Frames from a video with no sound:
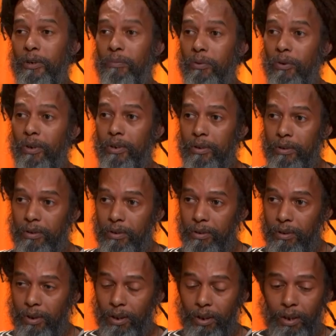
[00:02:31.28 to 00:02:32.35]
important.
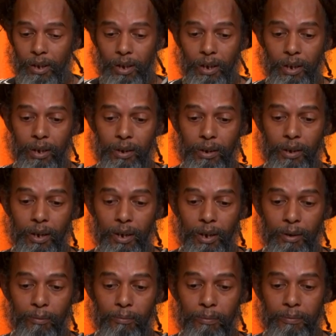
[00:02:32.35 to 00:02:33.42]
And
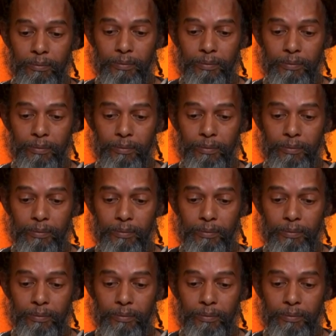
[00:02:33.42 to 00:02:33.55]
um,